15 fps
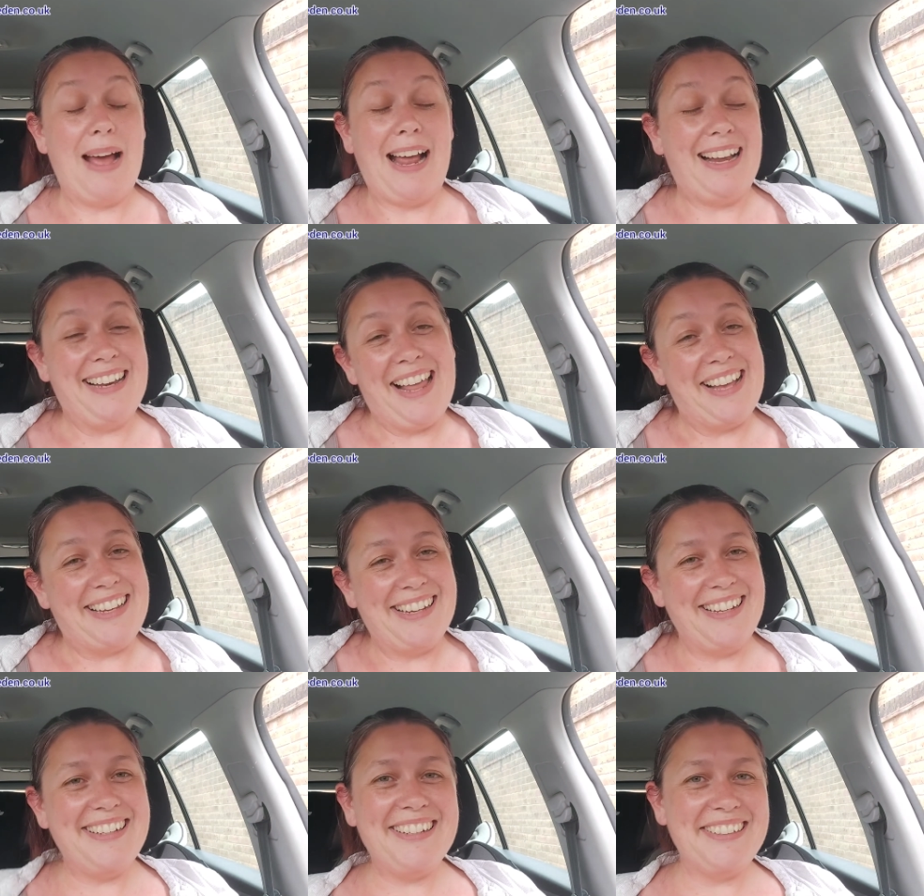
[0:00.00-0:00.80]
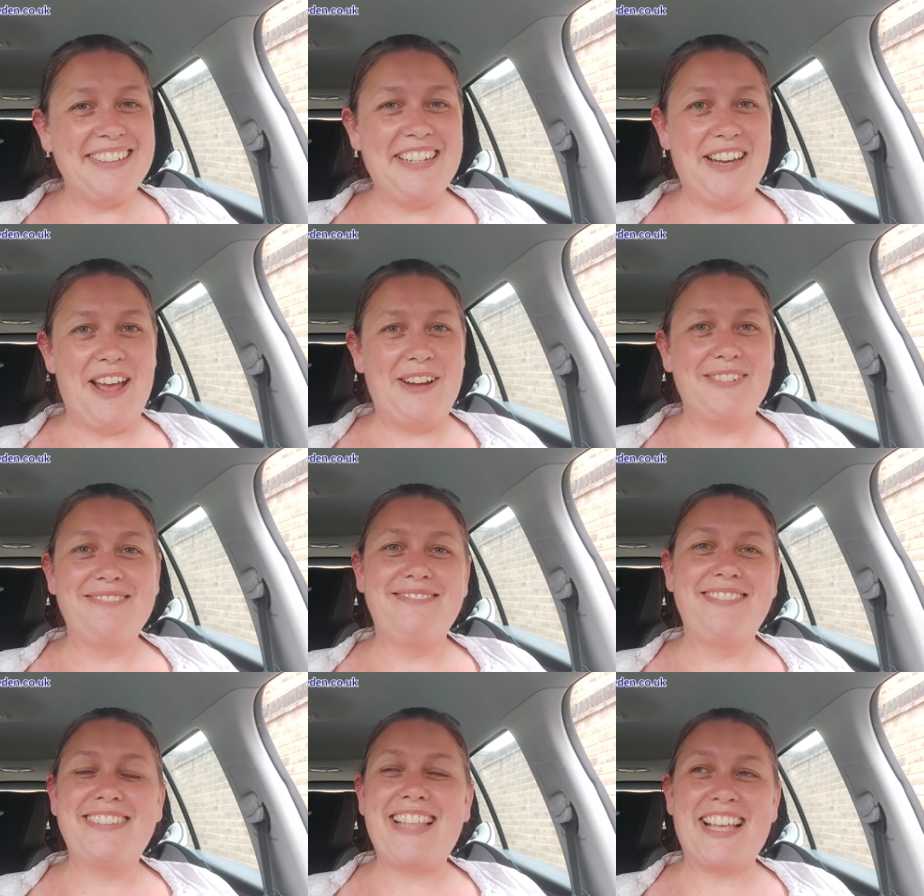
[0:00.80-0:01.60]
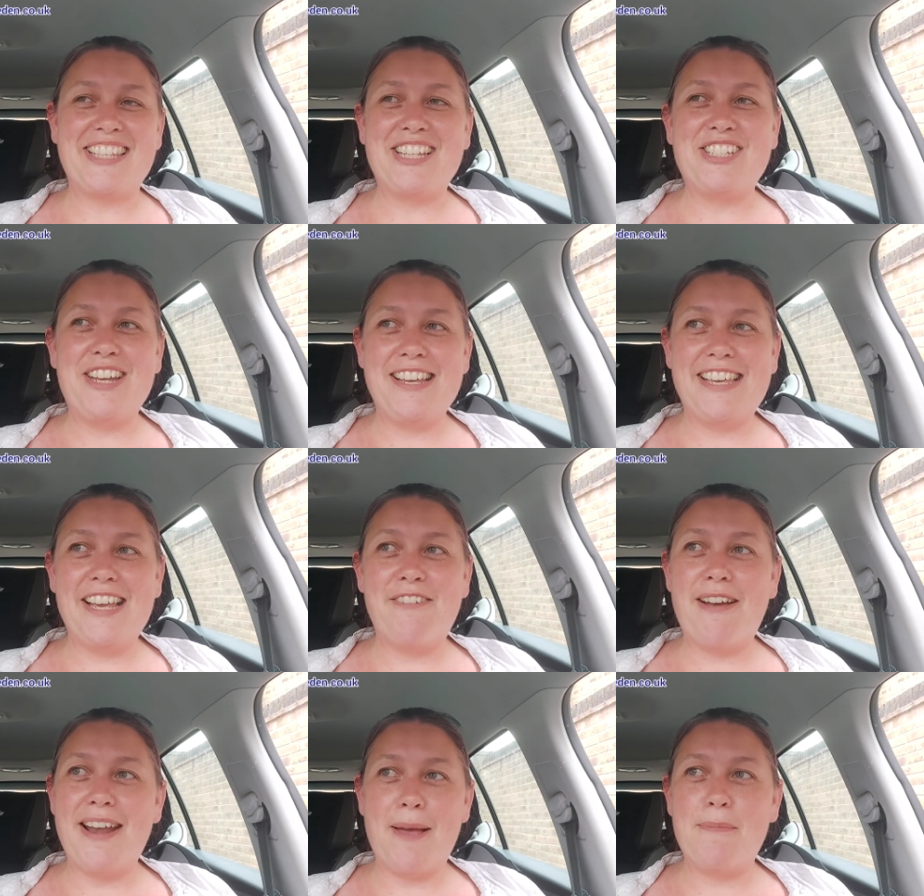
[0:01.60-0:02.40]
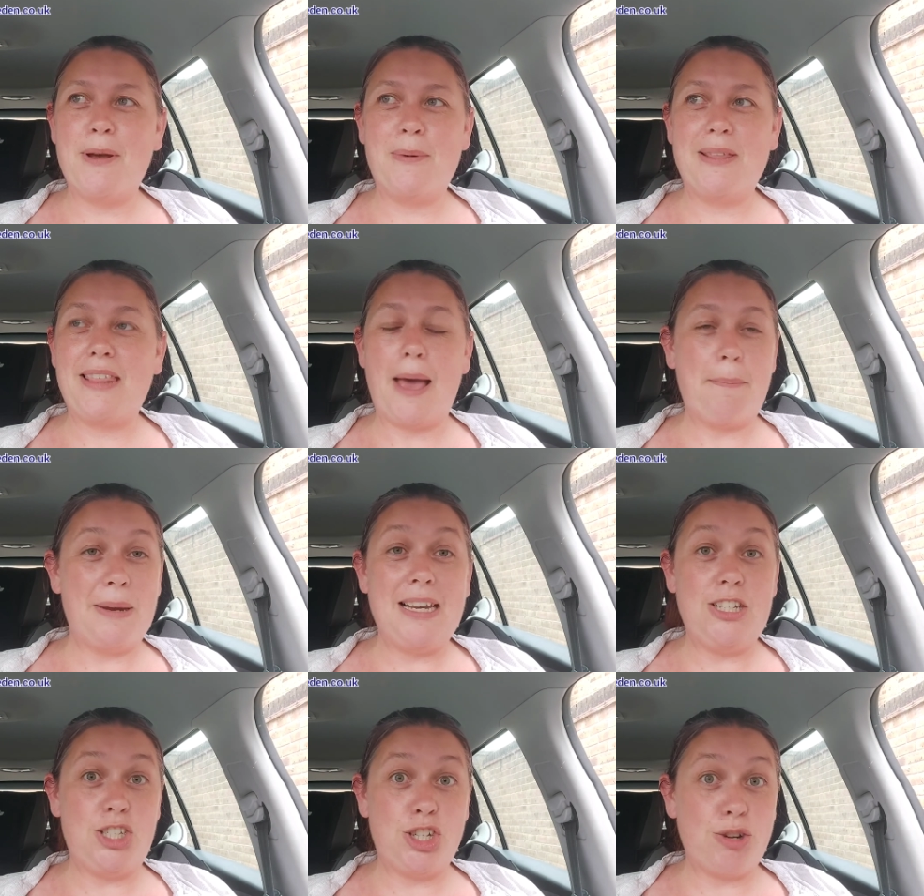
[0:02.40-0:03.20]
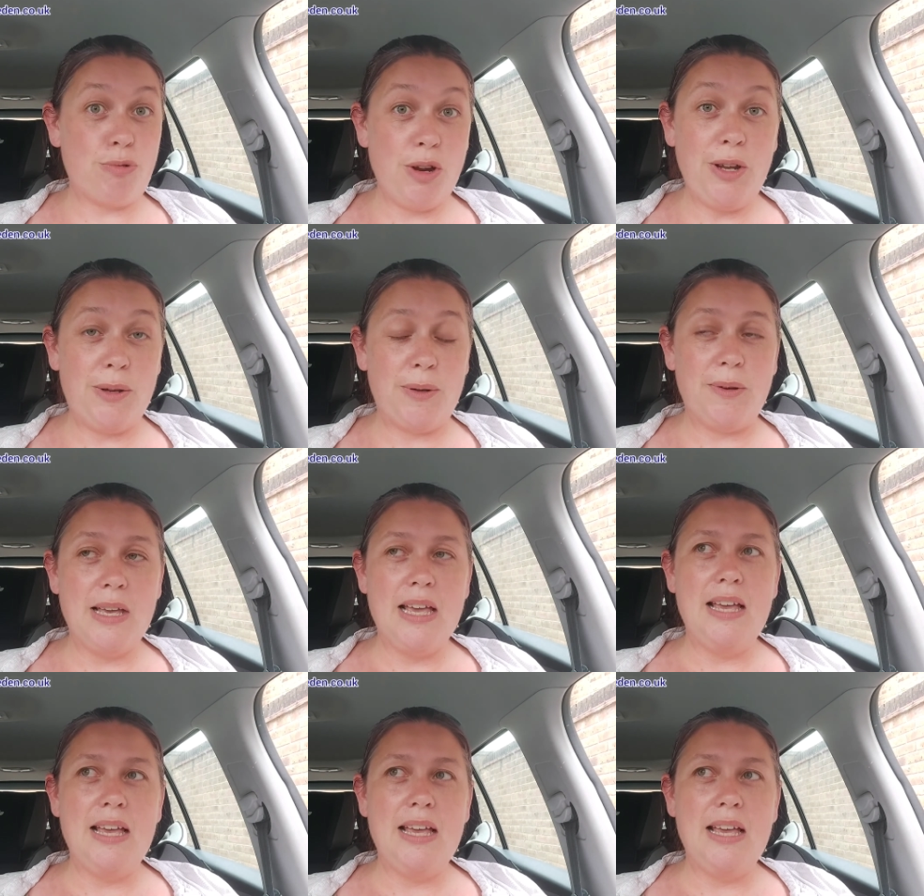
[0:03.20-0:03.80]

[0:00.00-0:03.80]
Like, you know, that's a cheeky grin I put with that, but it's true.